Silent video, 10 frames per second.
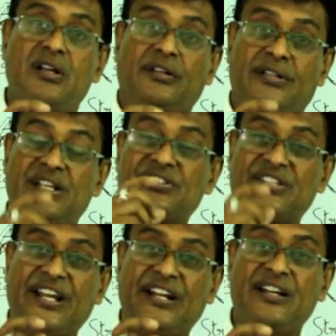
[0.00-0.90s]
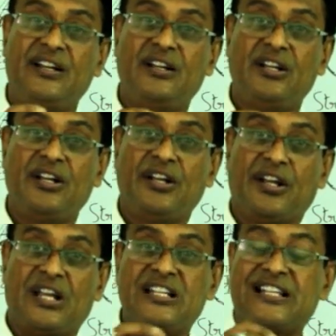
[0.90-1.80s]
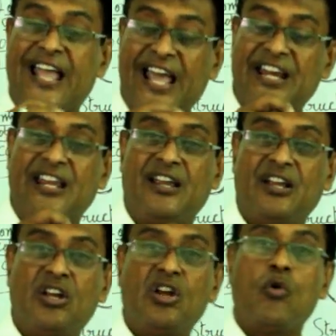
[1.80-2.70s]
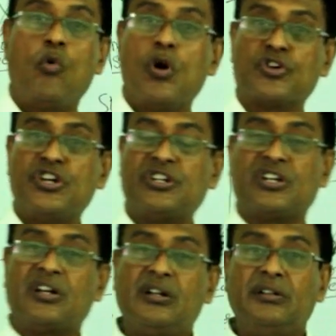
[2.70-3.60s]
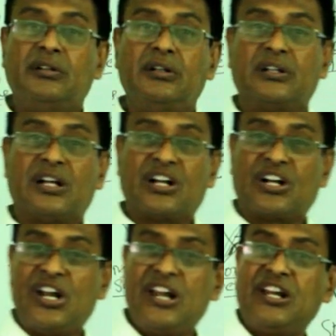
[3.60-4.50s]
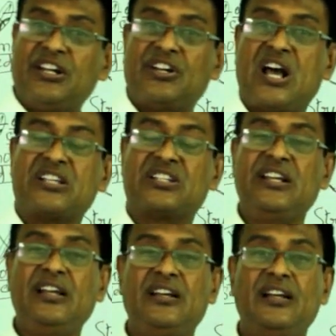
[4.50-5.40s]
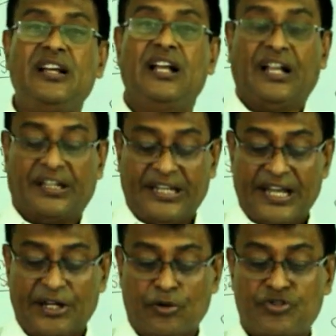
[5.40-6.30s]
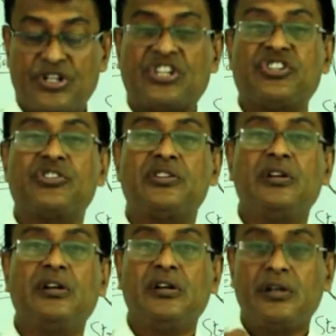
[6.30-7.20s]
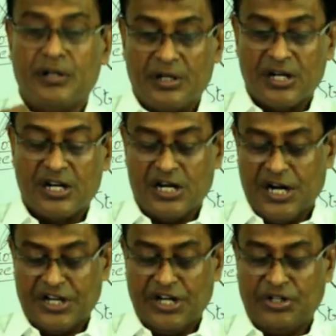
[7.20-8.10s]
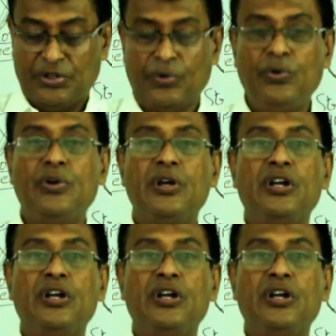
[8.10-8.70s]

The seed is healthy. Wash it, clean it nicely. Then you just cut it through.